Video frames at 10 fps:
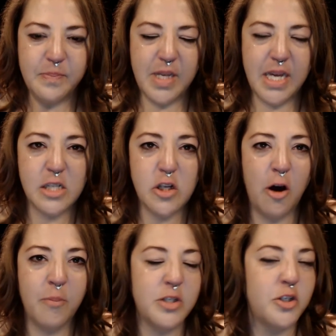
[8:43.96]
he
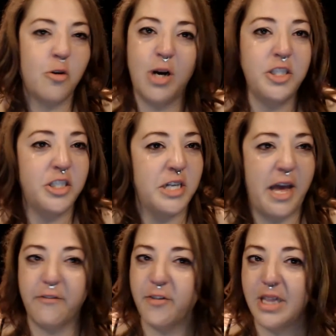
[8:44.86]
taught me to question
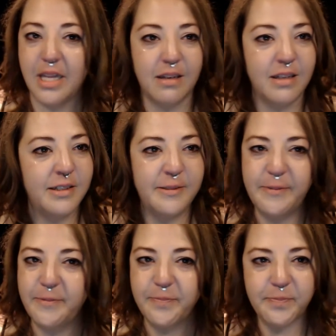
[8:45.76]
everything
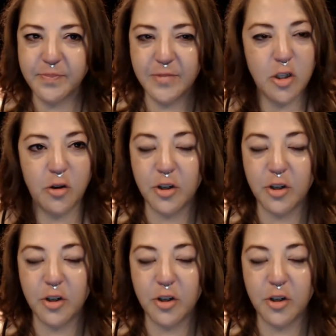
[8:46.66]
so